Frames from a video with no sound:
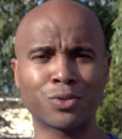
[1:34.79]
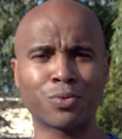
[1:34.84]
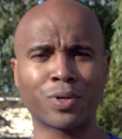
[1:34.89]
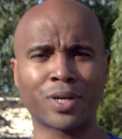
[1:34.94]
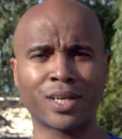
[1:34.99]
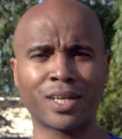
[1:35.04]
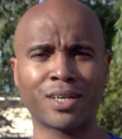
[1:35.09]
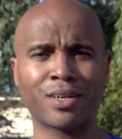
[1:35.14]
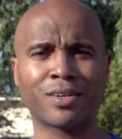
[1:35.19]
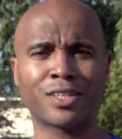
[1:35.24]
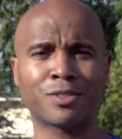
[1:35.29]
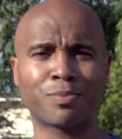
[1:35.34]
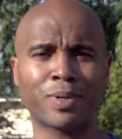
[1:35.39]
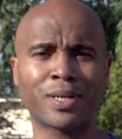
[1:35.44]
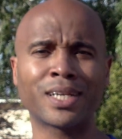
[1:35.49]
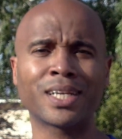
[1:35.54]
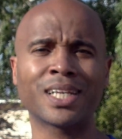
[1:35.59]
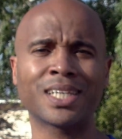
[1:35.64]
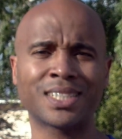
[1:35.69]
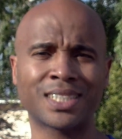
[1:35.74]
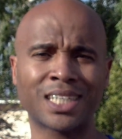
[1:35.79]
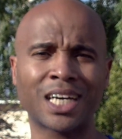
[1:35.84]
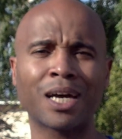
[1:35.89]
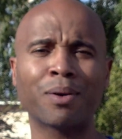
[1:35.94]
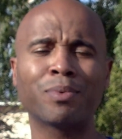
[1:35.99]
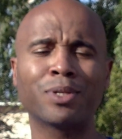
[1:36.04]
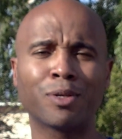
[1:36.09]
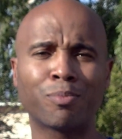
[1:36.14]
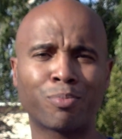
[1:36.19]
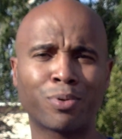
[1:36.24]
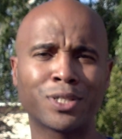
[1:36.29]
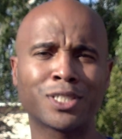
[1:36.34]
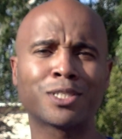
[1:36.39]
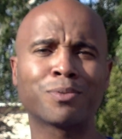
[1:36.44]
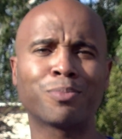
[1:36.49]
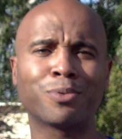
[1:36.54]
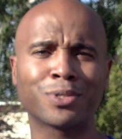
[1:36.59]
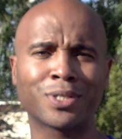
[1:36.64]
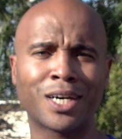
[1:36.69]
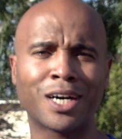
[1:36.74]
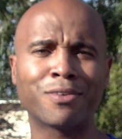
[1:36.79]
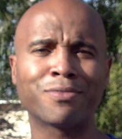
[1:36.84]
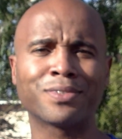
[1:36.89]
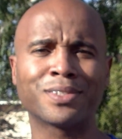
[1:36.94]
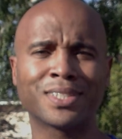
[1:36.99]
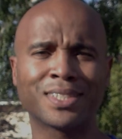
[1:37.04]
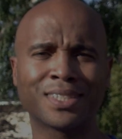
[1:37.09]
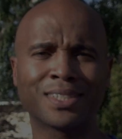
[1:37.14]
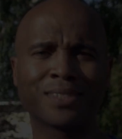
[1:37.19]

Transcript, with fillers: to what I hear, spending less time in the principal's office.